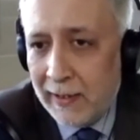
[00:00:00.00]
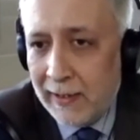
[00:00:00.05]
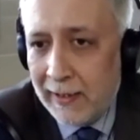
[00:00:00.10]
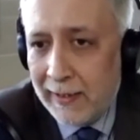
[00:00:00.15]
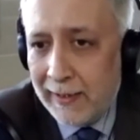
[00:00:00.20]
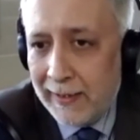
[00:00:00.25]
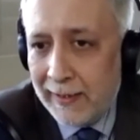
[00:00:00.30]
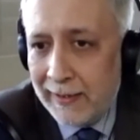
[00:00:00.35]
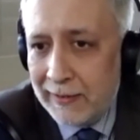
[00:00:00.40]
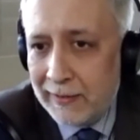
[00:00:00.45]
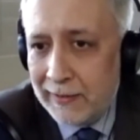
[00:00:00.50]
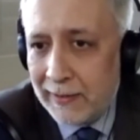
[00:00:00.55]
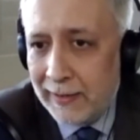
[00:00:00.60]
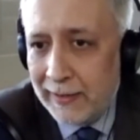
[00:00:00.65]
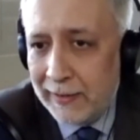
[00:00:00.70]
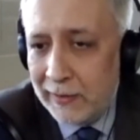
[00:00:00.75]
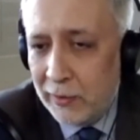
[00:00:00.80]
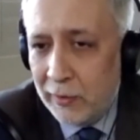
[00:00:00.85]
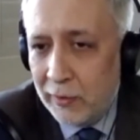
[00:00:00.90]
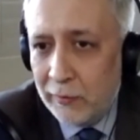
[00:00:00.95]
And
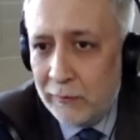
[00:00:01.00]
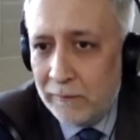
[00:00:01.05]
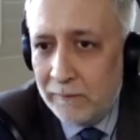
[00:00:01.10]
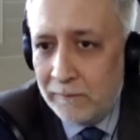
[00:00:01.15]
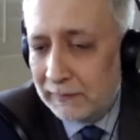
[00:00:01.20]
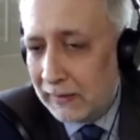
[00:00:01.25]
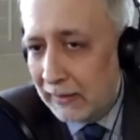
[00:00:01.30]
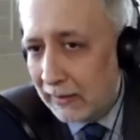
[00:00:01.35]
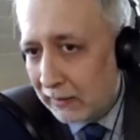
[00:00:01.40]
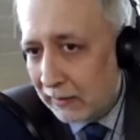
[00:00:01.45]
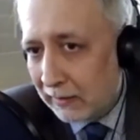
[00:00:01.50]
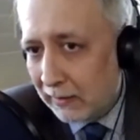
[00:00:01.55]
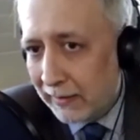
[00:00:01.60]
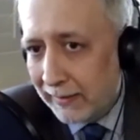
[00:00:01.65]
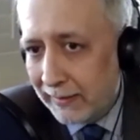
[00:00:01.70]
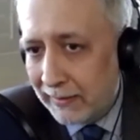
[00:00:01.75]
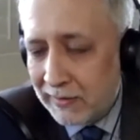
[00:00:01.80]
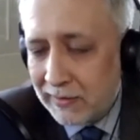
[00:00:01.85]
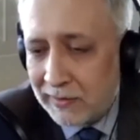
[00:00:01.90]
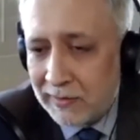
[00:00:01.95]
I know our
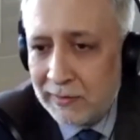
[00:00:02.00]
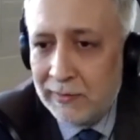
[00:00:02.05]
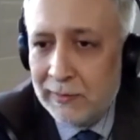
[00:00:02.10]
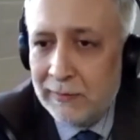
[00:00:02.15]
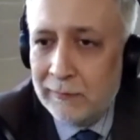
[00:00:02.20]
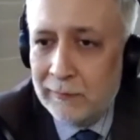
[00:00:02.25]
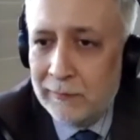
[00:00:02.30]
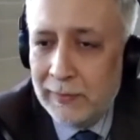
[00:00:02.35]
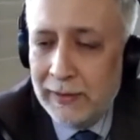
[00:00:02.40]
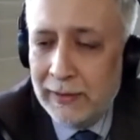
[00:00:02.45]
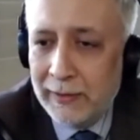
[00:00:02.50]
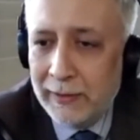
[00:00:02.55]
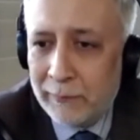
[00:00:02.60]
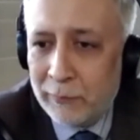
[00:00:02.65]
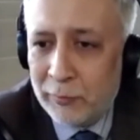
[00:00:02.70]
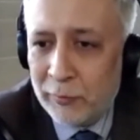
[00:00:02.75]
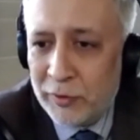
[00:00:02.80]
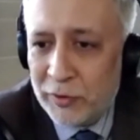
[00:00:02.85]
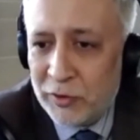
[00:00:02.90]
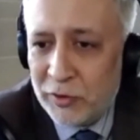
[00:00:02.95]
clients really
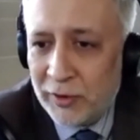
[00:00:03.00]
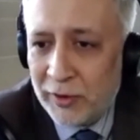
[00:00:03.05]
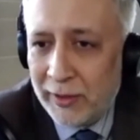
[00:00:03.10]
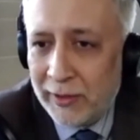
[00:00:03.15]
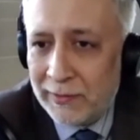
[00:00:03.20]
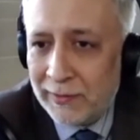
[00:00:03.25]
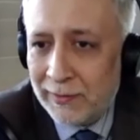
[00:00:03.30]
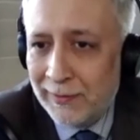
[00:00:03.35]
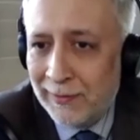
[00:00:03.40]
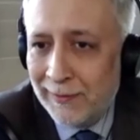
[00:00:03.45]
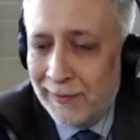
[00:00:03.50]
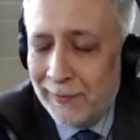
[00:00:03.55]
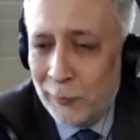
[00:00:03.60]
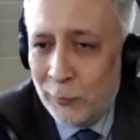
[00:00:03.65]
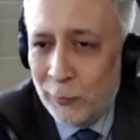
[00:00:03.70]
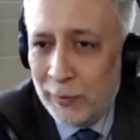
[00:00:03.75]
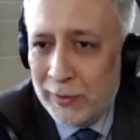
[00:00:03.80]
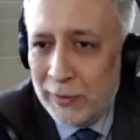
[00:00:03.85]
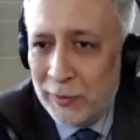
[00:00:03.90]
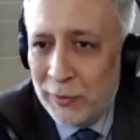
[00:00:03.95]
appreciate
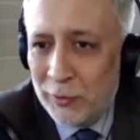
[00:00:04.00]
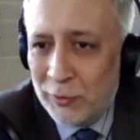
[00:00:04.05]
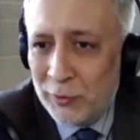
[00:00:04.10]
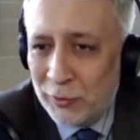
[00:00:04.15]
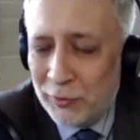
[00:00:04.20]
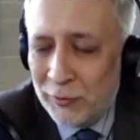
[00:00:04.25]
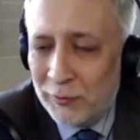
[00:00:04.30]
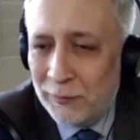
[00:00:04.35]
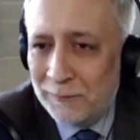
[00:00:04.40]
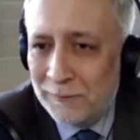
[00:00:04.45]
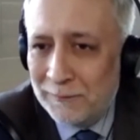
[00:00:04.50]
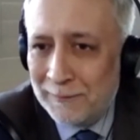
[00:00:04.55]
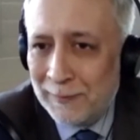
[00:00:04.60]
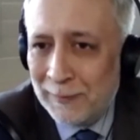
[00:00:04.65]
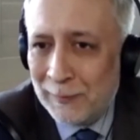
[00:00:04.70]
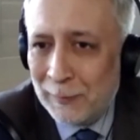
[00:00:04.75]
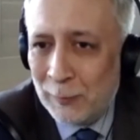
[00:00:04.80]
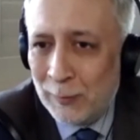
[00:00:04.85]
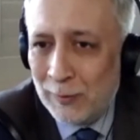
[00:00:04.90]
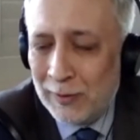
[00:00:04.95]
when you do
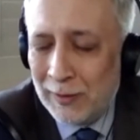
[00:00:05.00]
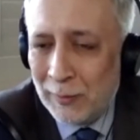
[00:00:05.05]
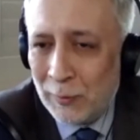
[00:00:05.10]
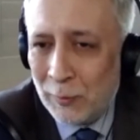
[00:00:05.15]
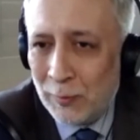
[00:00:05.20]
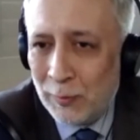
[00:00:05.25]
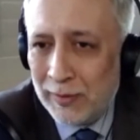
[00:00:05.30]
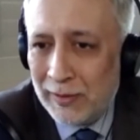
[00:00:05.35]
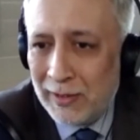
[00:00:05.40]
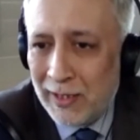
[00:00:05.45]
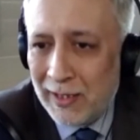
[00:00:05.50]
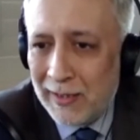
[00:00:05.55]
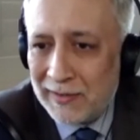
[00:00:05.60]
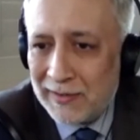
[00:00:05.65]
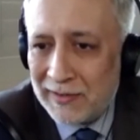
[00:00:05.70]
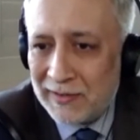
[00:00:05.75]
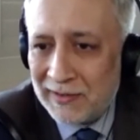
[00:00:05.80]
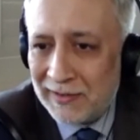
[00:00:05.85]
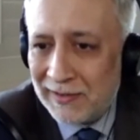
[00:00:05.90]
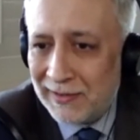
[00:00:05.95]
work with
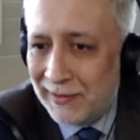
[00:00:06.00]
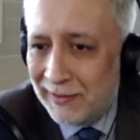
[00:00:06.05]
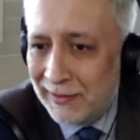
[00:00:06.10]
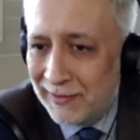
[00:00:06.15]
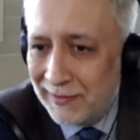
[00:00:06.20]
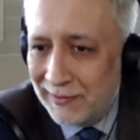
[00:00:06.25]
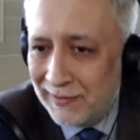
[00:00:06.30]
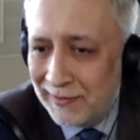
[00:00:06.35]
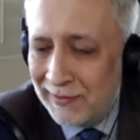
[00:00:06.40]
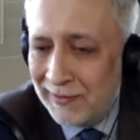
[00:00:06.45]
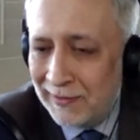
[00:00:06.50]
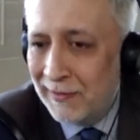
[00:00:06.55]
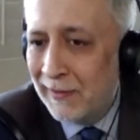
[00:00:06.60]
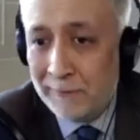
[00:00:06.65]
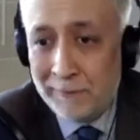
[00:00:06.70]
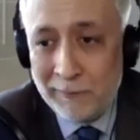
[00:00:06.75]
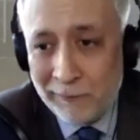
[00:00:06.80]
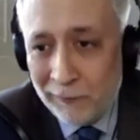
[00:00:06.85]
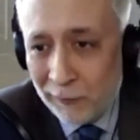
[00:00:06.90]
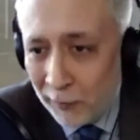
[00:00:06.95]
us in
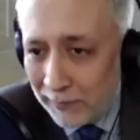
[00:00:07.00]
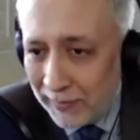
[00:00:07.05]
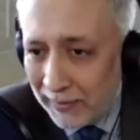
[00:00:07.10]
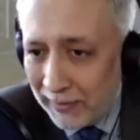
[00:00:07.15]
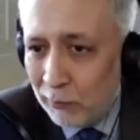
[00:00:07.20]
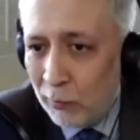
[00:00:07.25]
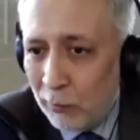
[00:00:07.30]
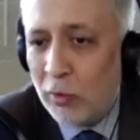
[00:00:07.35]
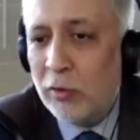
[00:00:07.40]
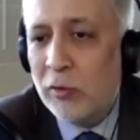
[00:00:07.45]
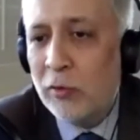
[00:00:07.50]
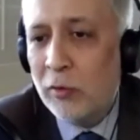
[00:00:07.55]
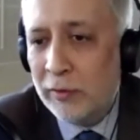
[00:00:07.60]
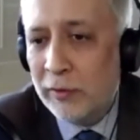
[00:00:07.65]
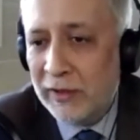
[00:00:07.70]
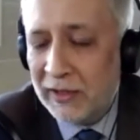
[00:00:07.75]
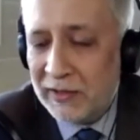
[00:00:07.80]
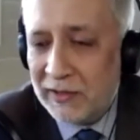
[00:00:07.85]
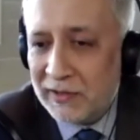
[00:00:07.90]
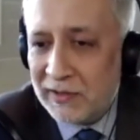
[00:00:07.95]
performing mock
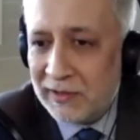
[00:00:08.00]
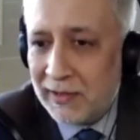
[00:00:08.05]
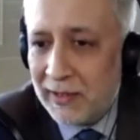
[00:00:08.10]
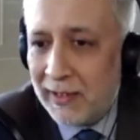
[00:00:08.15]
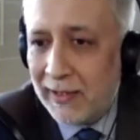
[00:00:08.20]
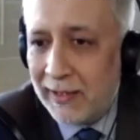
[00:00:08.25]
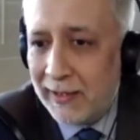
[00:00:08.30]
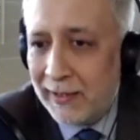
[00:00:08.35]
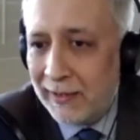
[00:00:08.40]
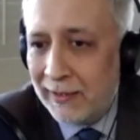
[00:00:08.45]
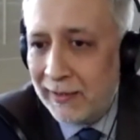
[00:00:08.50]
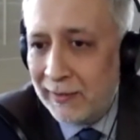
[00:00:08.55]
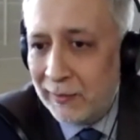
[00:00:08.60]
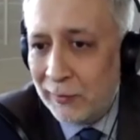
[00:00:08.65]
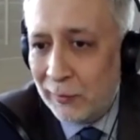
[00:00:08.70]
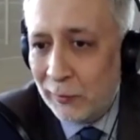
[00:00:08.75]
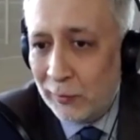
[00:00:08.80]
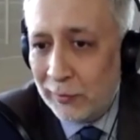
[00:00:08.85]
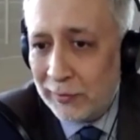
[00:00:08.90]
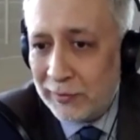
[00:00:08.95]
audits and
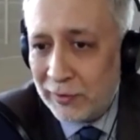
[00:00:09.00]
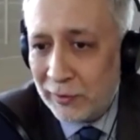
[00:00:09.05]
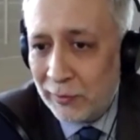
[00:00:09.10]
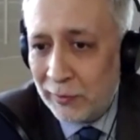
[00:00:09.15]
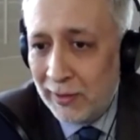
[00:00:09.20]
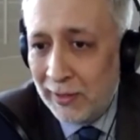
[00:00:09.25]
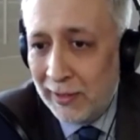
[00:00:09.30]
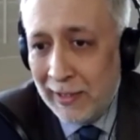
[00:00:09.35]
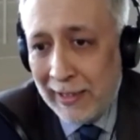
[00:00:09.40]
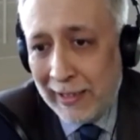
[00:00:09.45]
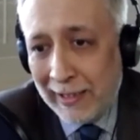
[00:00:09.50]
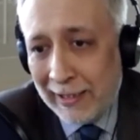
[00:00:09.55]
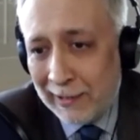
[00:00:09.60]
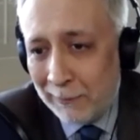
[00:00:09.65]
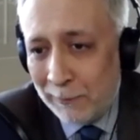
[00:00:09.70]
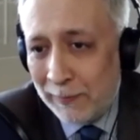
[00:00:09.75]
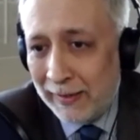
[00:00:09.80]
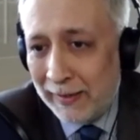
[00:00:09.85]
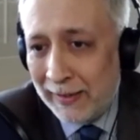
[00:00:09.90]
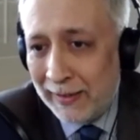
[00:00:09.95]
also
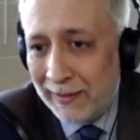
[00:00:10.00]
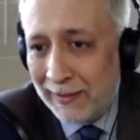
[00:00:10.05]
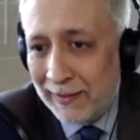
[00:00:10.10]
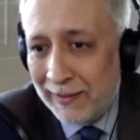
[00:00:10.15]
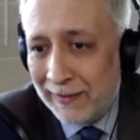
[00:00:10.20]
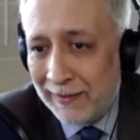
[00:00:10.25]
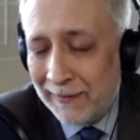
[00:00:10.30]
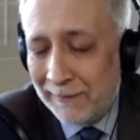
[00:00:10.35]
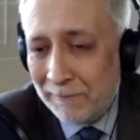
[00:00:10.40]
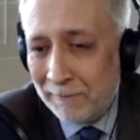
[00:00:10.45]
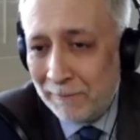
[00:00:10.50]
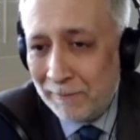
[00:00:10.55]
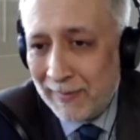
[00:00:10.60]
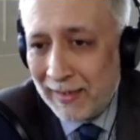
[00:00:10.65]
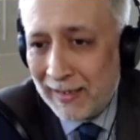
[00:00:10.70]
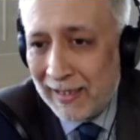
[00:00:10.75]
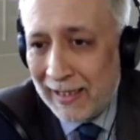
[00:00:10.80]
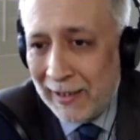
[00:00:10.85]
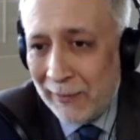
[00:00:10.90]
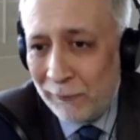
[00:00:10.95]
helping
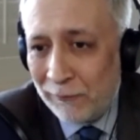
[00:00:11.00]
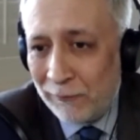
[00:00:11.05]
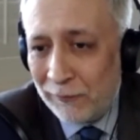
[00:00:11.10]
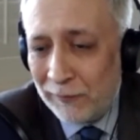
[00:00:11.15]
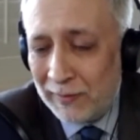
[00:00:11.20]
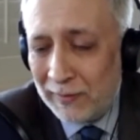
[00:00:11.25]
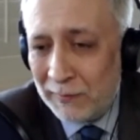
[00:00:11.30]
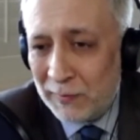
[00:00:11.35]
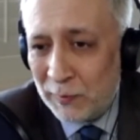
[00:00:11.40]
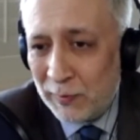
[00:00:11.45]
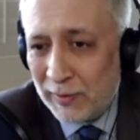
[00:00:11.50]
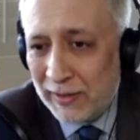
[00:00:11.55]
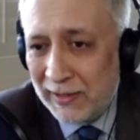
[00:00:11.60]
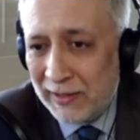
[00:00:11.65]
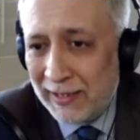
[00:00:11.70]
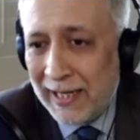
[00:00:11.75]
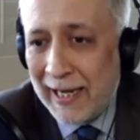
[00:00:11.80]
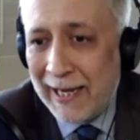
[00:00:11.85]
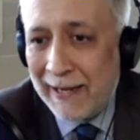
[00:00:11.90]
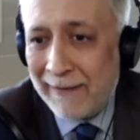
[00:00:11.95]
out firms when
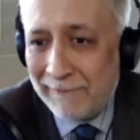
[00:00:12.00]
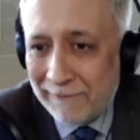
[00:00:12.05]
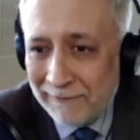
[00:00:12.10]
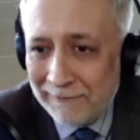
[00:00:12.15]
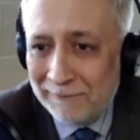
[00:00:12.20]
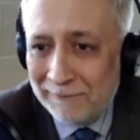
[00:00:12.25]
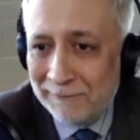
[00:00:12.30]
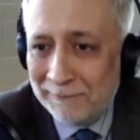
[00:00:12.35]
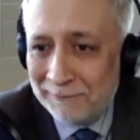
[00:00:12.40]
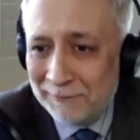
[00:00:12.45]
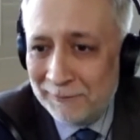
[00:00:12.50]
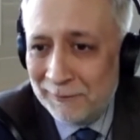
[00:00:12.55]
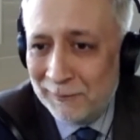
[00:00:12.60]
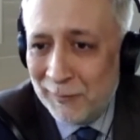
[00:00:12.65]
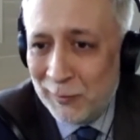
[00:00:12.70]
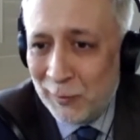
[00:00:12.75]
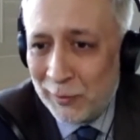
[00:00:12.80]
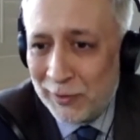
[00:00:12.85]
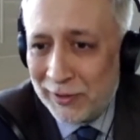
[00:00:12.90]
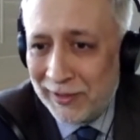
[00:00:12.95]
they have
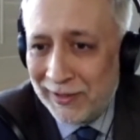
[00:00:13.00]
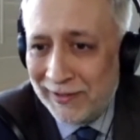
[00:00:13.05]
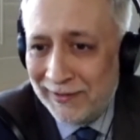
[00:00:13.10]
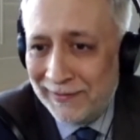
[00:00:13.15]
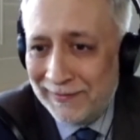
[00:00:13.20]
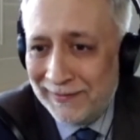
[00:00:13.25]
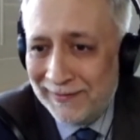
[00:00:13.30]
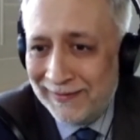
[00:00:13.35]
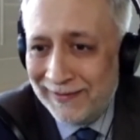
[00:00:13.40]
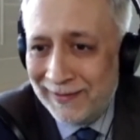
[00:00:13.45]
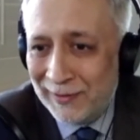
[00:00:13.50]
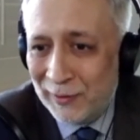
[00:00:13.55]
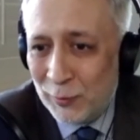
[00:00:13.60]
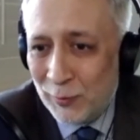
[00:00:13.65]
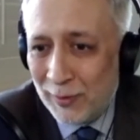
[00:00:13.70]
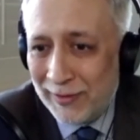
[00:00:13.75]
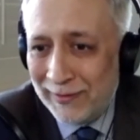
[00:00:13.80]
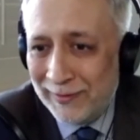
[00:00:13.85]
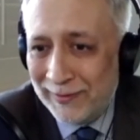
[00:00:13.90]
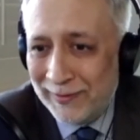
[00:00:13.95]
got an
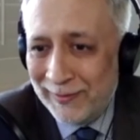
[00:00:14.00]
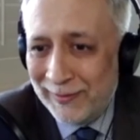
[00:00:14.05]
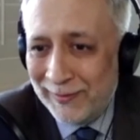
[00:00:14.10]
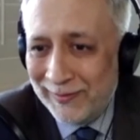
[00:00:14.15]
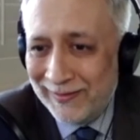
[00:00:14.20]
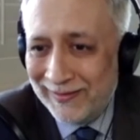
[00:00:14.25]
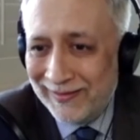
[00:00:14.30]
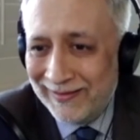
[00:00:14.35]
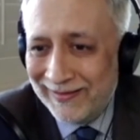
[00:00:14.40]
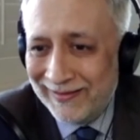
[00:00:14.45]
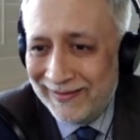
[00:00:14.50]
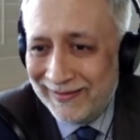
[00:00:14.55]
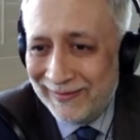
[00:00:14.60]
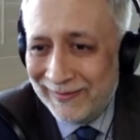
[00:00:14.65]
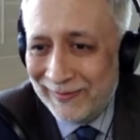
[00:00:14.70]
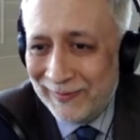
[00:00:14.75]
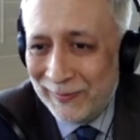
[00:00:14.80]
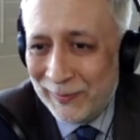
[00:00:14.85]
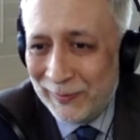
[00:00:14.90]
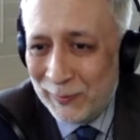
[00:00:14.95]
inquiry
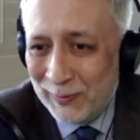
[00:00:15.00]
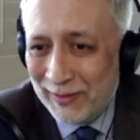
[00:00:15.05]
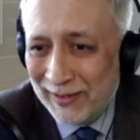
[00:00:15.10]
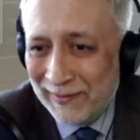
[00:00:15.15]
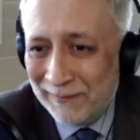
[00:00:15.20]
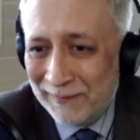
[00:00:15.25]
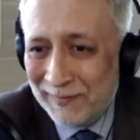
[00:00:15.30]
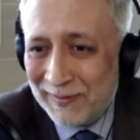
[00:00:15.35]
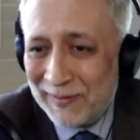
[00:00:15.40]
on the way.